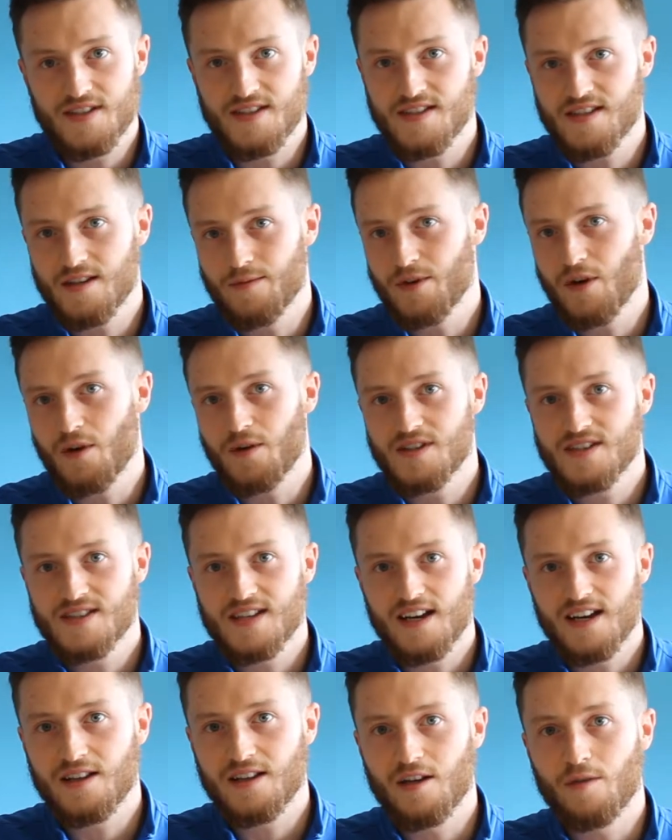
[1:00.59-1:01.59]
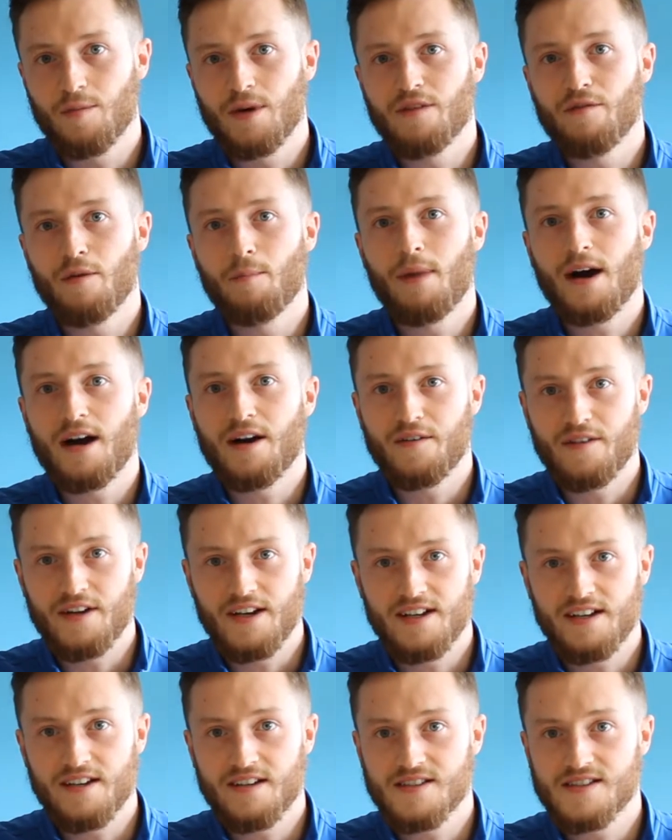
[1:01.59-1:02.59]
system are going to a little bit of a battering
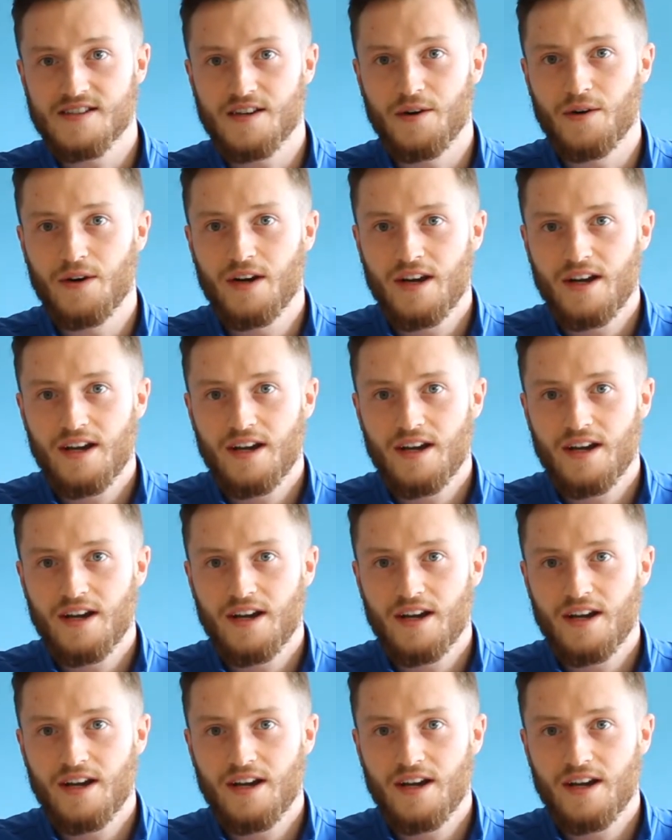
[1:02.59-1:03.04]
here, so